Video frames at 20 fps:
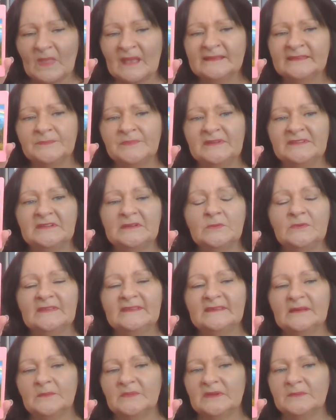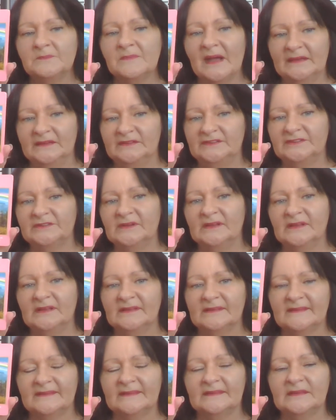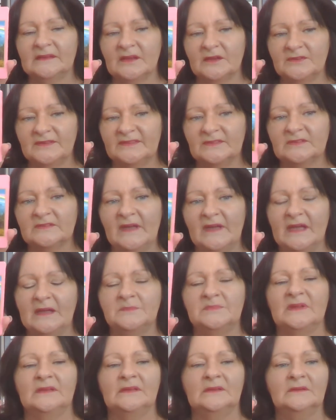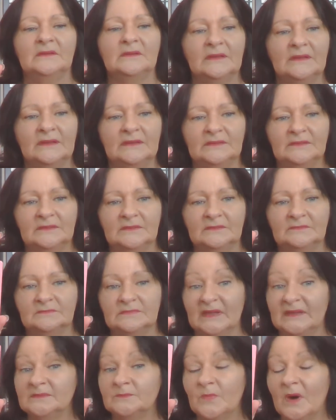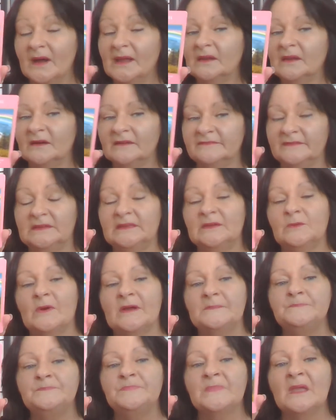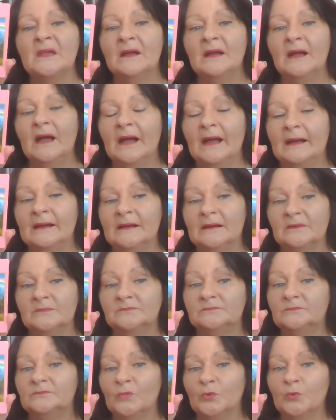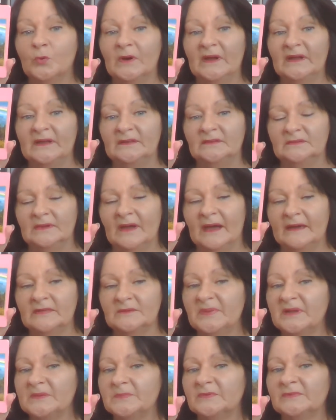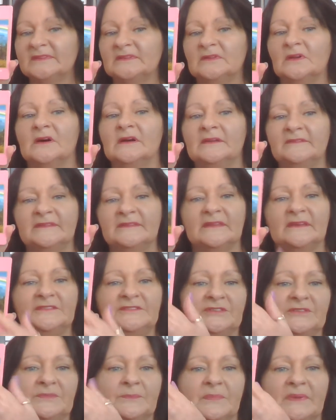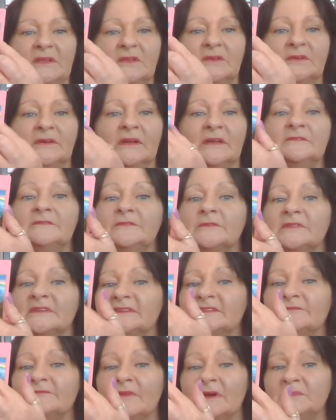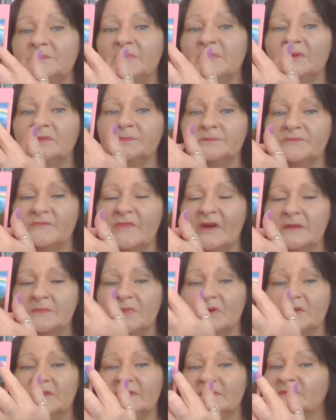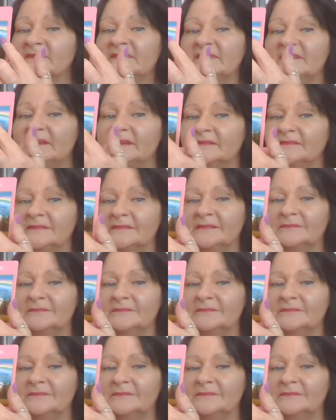Especially when something major is, sort of happening in my life anyway, or in other people's lives. They should be looking for these rainbows because, as